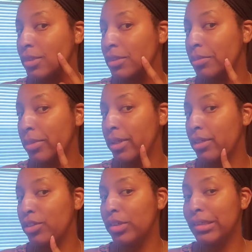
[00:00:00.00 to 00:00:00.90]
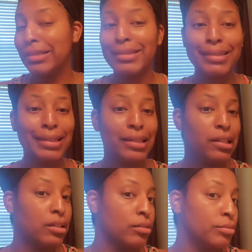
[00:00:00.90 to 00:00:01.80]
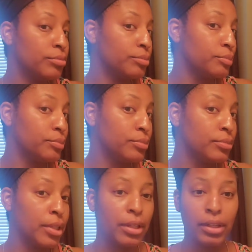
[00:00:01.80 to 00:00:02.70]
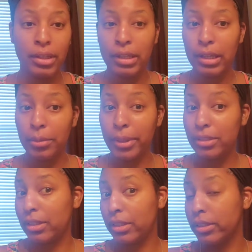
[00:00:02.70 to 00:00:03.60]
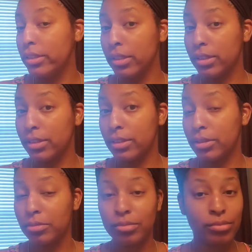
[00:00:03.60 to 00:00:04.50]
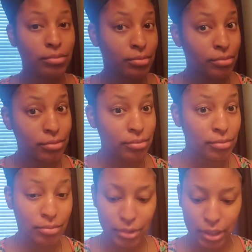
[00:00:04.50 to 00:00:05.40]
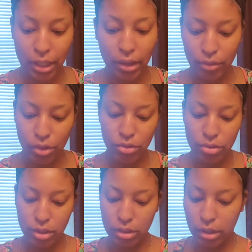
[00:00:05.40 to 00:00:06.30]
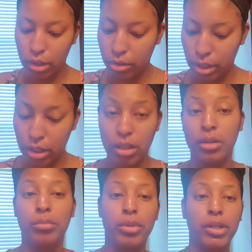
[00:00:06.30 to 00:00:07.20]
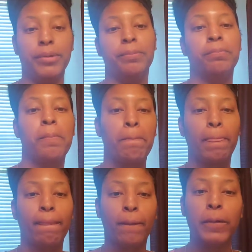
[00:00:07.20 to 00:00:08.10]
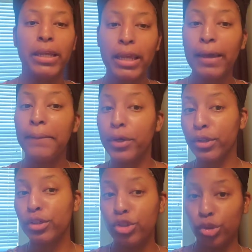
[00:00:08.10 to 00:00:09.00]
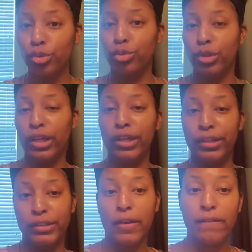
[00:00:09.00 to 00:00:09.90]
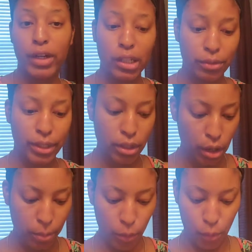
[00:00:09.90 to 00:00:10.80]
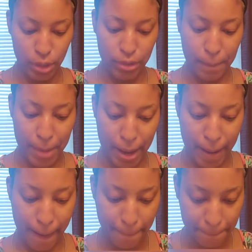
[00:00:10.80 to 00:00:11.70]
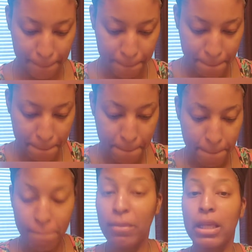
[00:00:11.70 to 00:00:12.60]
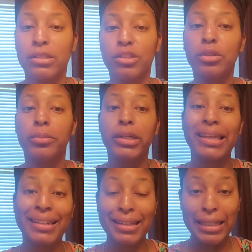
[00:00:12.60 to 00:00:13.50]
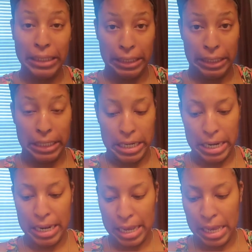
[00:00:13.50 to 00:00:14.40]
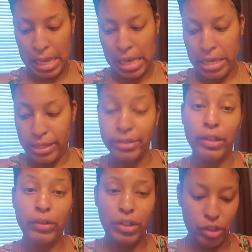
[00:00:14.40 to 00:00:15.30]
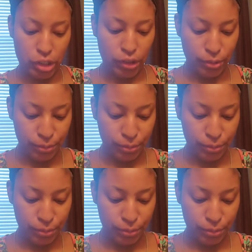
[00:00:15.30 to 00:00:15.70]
But you can see how my skin looks, and I haven't used anything on it yet. But what I am gonna do is follow it up with my turmeric and honey toning gel.